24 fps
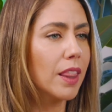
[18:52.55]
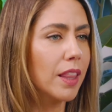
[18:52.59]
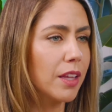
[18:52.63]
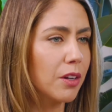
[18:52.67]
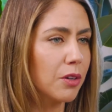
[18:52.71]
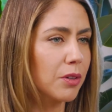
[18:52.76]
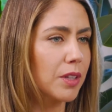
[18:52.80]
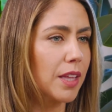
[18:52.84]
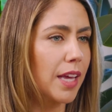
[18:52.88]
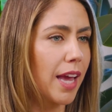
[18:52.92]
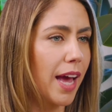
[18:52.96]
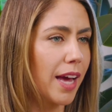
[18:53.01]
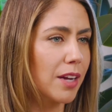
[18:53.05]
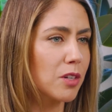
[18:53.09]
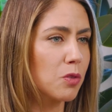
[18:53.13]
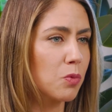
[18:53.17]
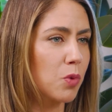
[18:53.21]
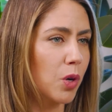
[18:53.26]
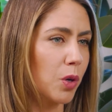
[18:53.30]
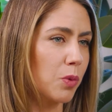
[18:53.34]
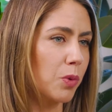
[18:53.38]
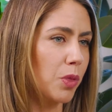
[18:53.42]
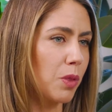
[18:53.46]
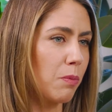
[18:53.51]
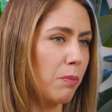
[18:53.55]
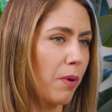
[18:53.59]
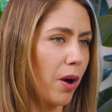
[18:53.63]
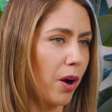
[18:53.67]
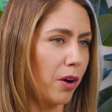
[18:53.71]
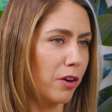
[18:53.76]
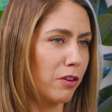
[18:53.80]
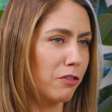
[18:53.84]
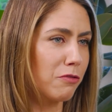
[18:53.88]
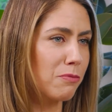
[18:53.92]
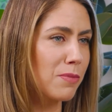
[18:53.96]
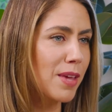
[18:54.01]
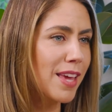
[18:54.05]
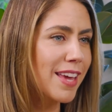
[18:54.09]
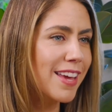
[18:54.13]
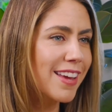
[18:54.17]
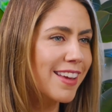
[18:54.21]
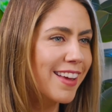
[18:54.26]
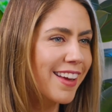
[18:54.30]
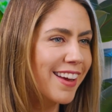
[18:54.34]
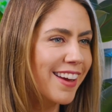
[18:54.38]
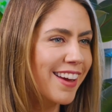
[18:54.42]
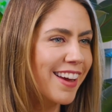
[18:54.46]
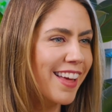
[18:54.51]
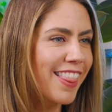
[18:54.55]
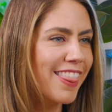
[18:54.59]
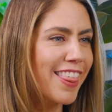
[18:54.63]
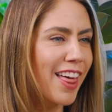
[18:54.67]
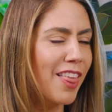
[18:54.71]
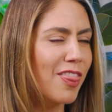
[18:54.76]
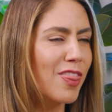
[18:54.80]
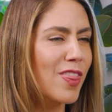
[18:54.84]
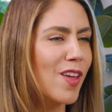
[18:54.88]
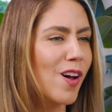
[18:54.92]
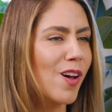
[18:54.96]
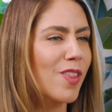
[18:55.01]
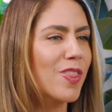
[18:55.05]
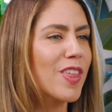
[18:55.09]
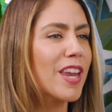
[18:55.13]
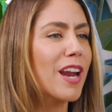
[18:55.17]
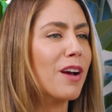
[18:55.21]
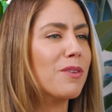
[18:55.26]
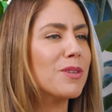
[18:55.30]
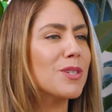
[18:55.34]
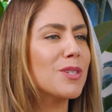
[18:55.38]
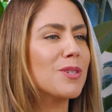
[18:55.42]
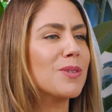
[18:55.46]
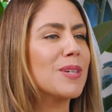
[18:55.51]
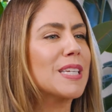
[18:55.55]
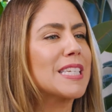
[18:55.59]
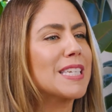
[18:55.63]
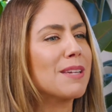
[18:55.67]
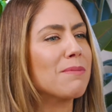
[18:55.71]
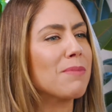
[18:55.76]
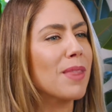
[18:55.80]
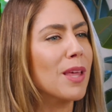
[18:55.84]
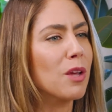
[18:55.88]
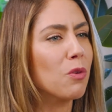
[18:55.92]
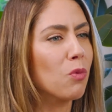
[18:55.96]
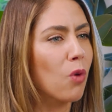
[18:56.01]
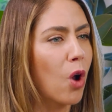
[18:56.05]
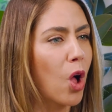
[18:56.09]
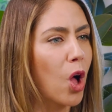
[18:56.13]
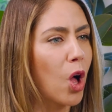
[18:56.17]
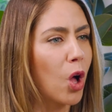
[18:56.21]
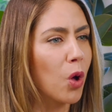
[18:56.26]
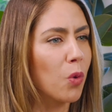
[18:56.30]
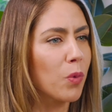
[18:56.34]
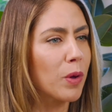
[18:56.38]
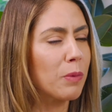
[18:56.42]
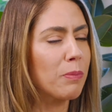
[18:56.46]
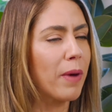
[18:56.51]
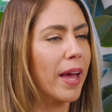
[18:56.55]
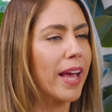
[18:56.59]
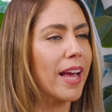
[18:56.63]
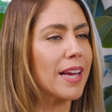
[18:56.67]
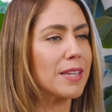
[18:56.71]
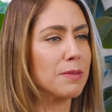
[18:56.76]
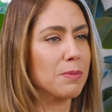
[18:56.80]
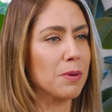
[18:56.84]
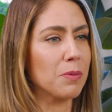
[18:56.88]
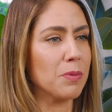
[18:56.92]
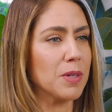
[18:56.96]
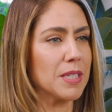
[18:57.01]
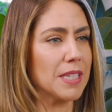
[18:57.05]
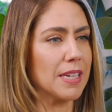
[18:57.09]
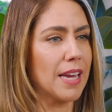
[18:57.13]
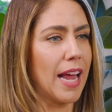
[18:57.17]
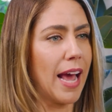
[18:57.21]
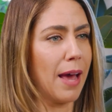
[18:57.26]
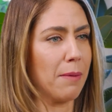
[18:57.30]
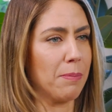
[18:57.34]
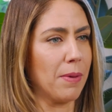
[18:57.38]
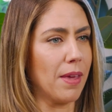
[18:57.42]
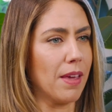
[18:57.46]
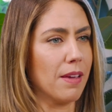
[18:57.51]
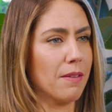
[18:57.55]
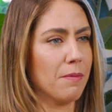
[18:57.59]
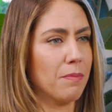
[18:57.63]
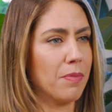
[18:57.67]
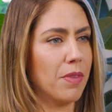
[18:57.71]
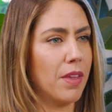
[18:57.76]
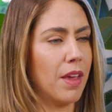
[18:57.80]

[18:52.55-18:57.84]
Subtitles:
literally had to work with the part of me that thought that I was doing something wrong when my husband wasn't happy.